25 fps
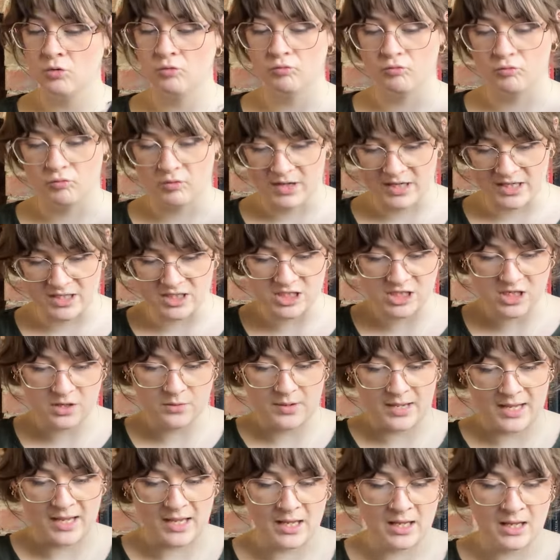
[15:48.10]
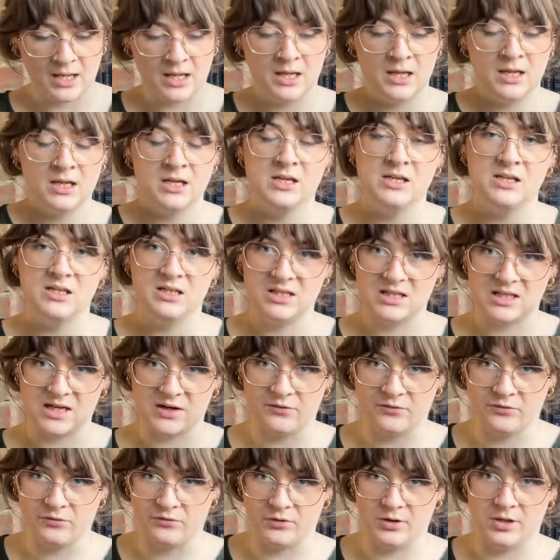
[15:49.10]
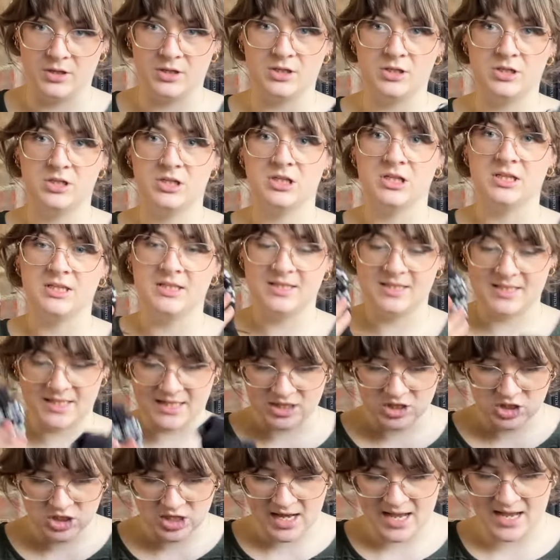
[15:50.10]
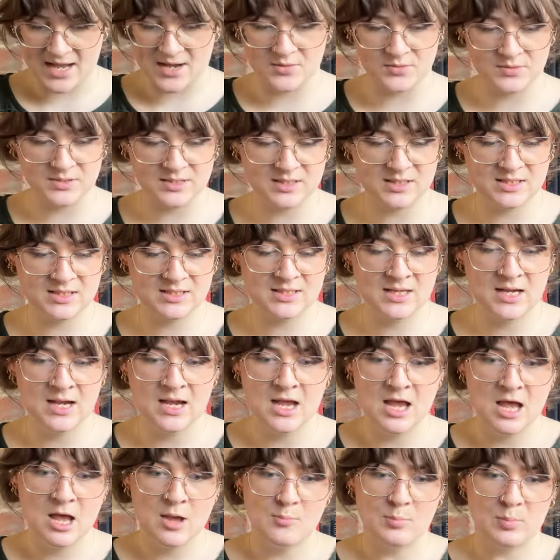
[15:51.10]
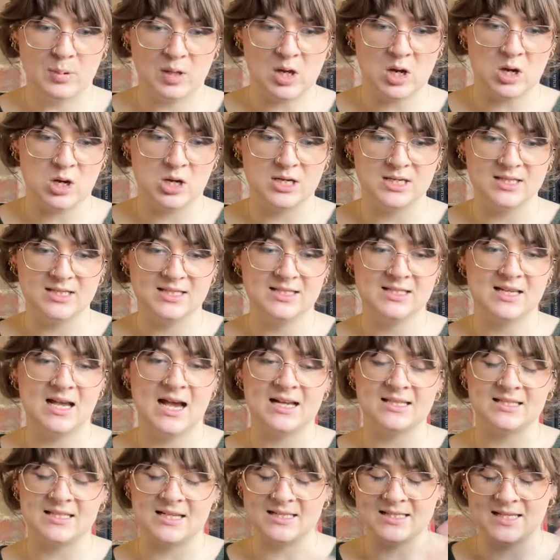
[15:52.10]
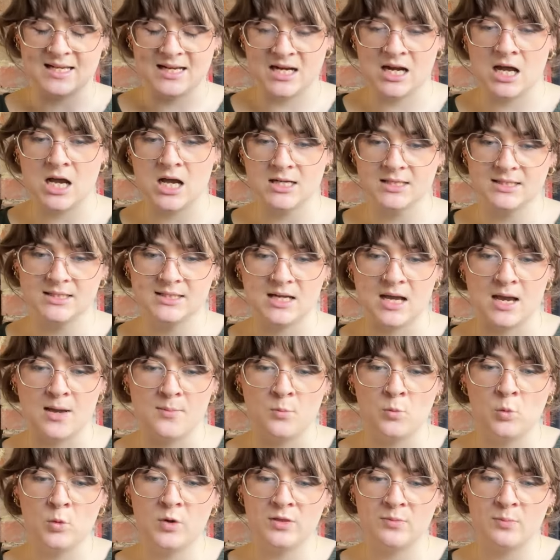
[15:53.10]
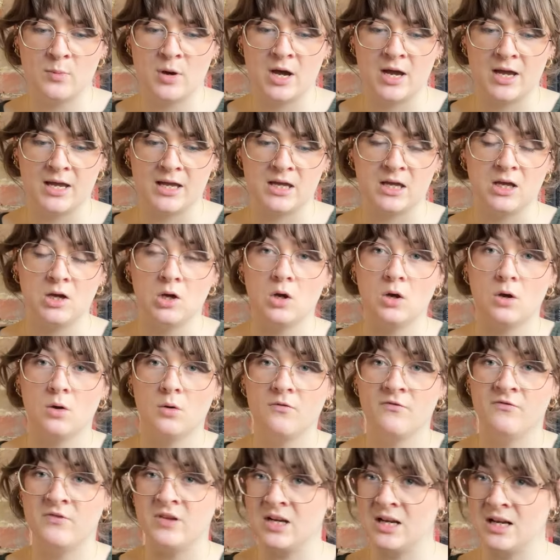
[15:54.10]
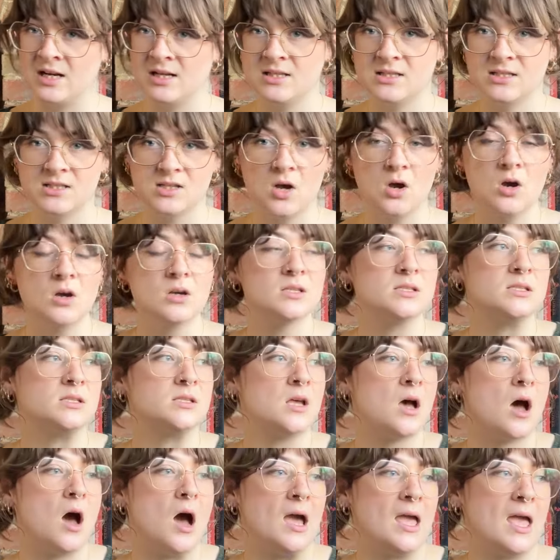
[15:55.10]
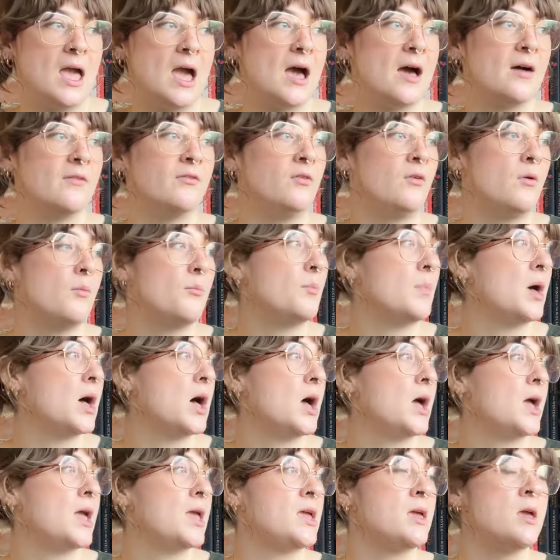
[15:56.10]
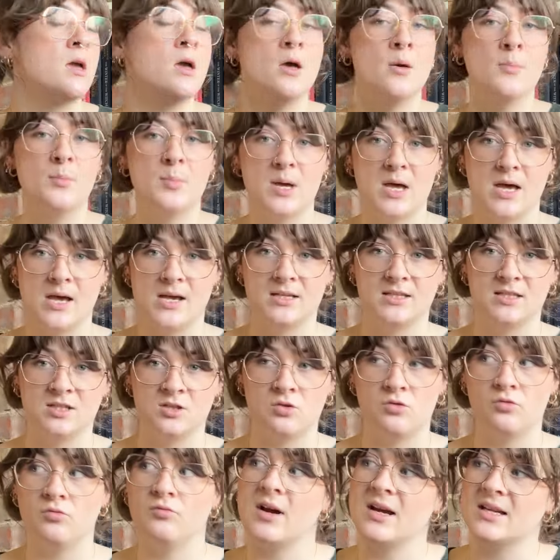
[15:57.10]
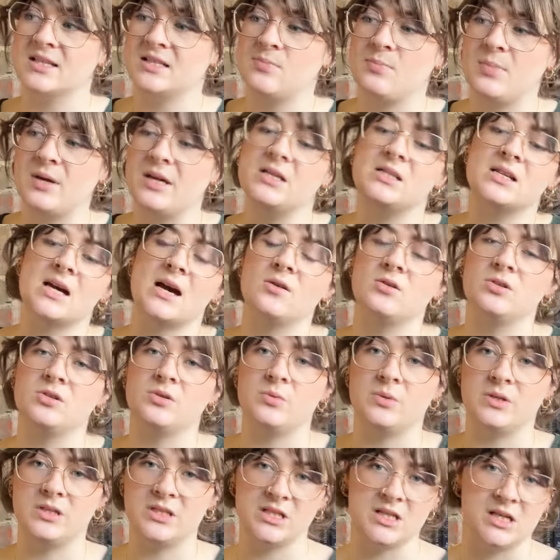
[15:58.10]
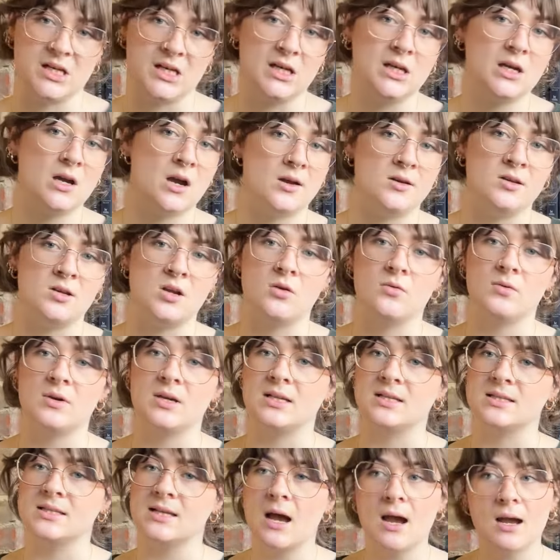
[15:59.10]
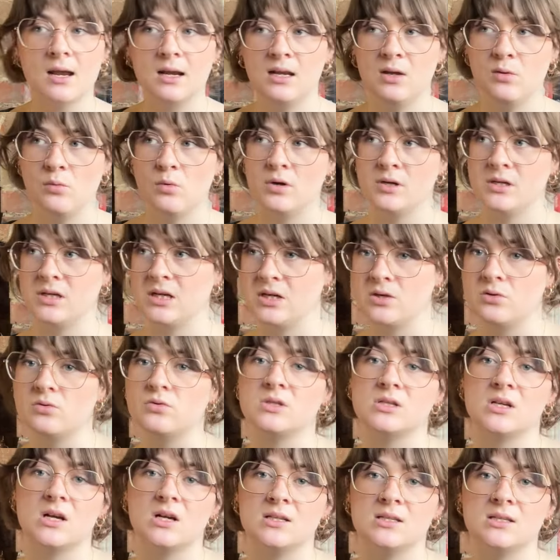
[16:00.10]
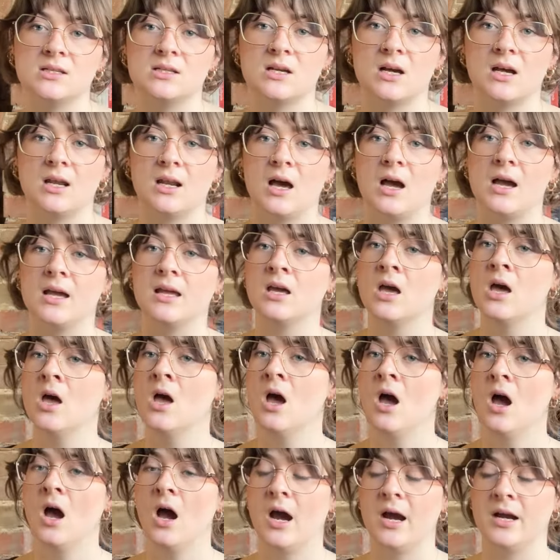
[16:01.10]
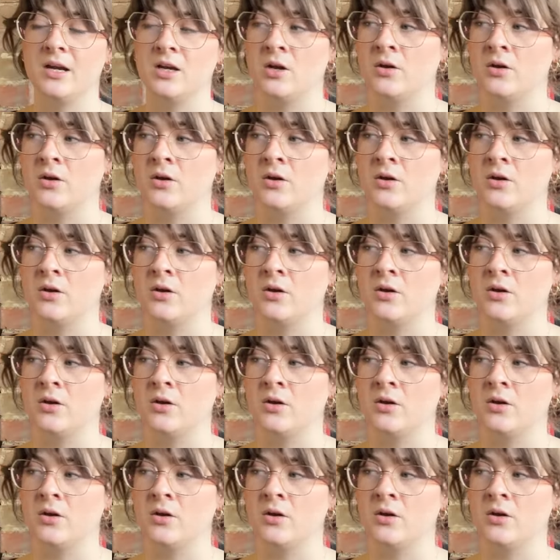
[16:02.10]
redoing different stitch counts, because as I said last time, with my vanilla socks, I have my personal recipe down to a T. I know exactly what needle sizes I like. I know